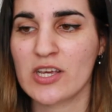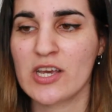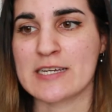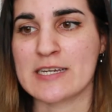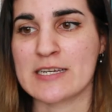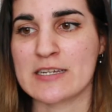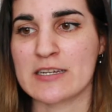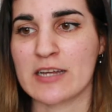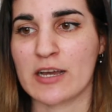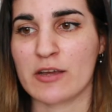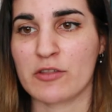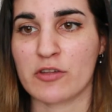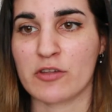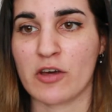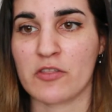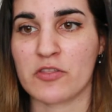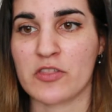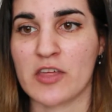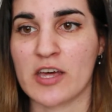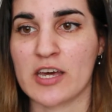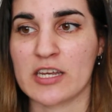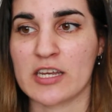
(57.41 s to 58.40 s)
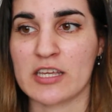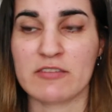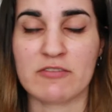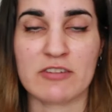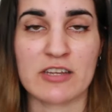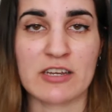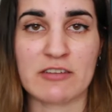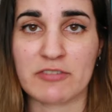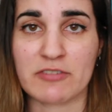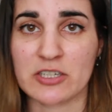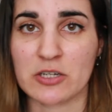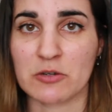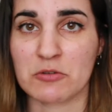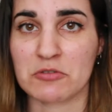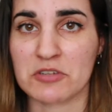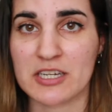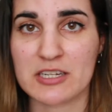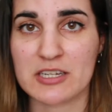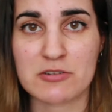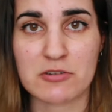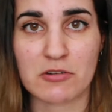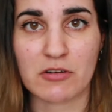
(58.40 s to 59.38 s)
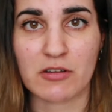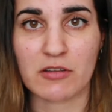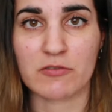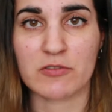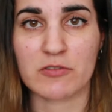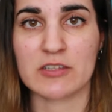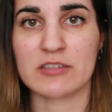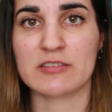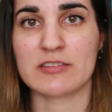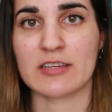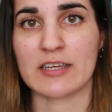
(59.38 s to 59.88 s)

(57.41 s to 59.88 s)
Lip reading: And I thought that even if I don't get to all of these,